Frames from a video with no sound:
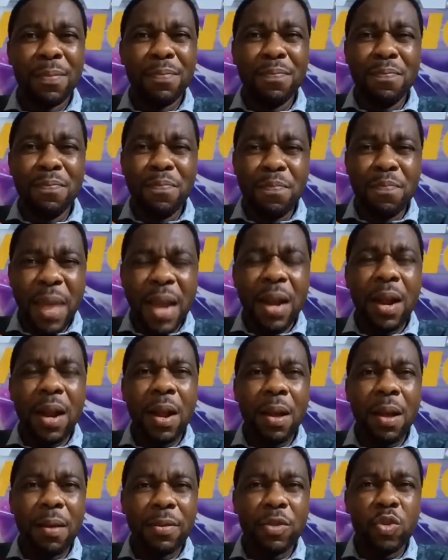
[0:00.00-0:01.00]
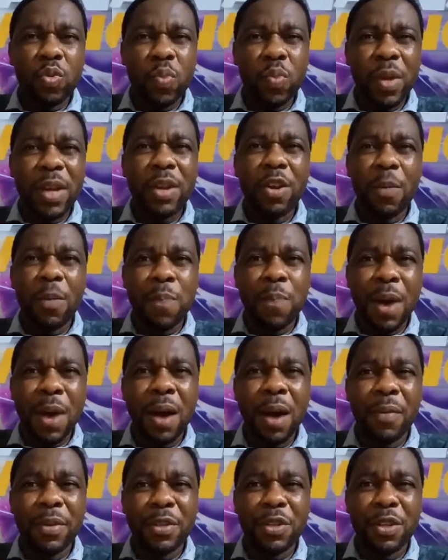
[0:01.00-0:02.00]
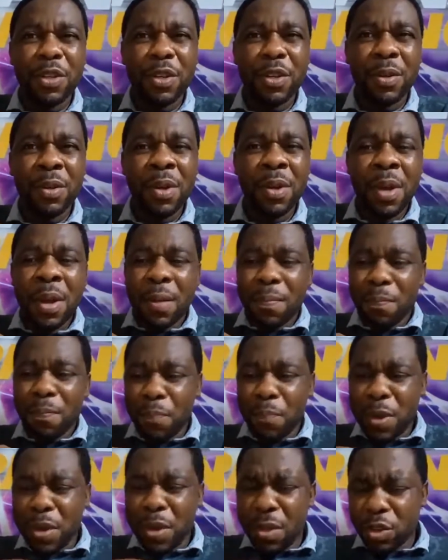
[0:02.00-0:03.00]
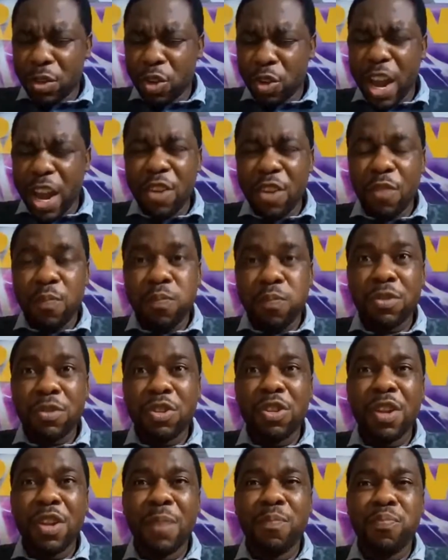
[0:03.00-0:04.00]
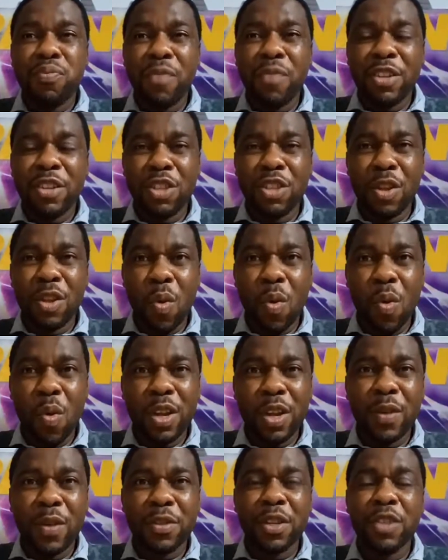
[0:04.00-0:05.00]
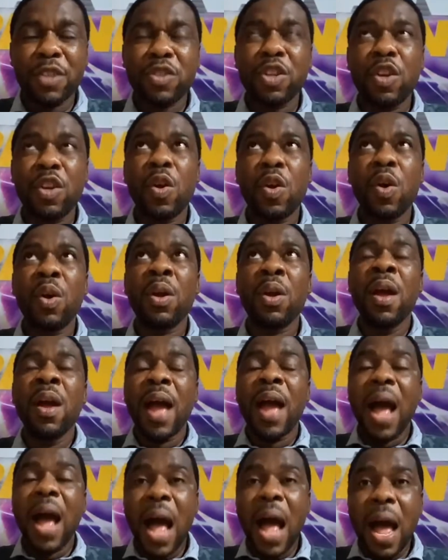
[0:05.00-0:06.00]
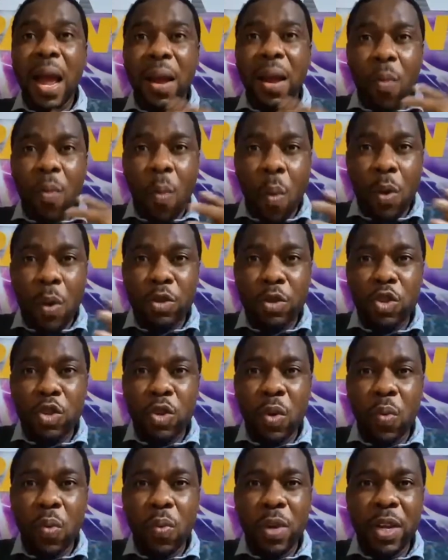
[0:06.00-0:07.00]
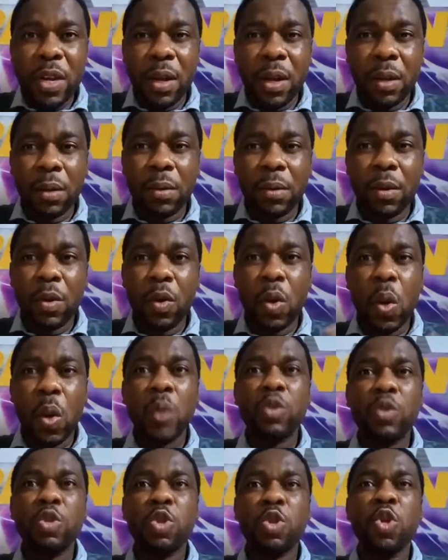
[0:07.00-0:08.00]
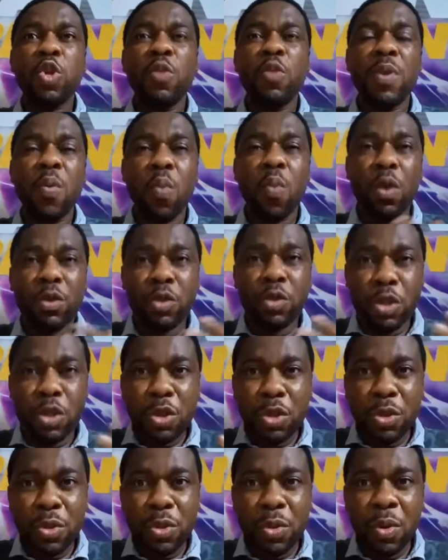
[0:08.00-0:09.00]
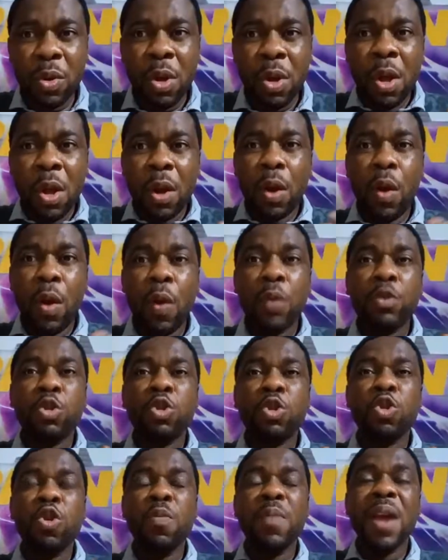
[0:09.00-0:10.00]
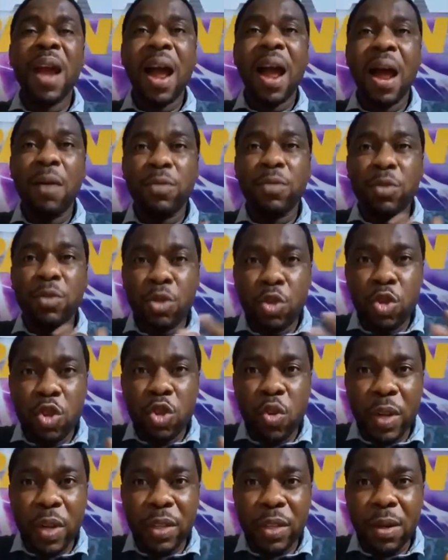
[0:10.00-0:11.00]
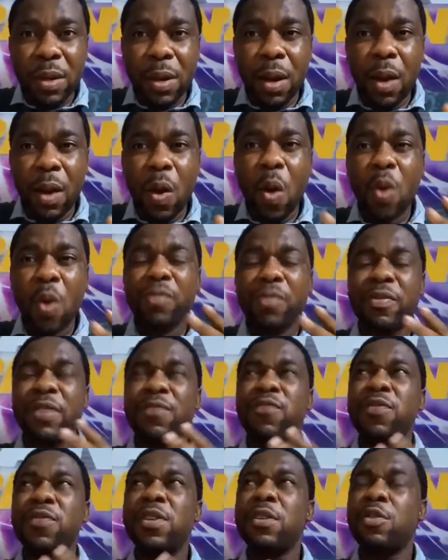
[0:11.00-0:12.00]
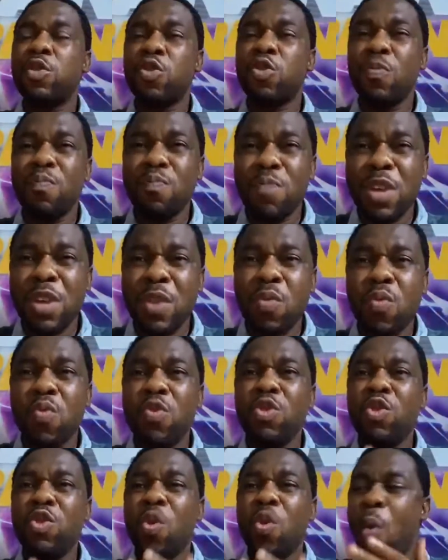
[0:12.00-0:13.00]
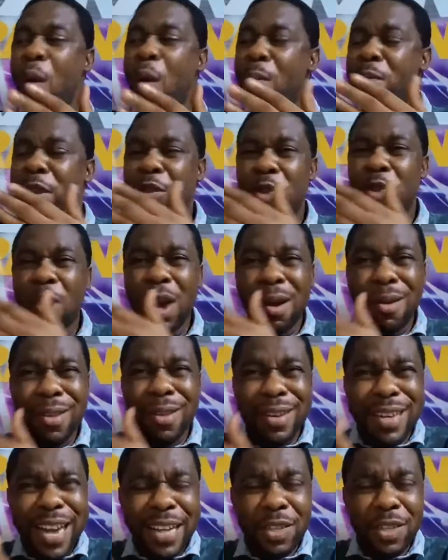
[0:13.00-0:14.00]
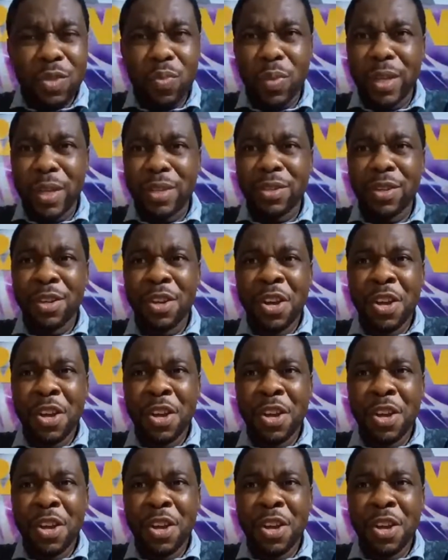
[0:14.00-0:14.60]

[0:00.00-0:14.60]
Make God's will your priority. Be this kind of person that prays in the Holy Ghost and say, Lord, I want your will. Lord, show me what to do. Lord, show me how to do it. Lord, reveal to me who you want me to connect with.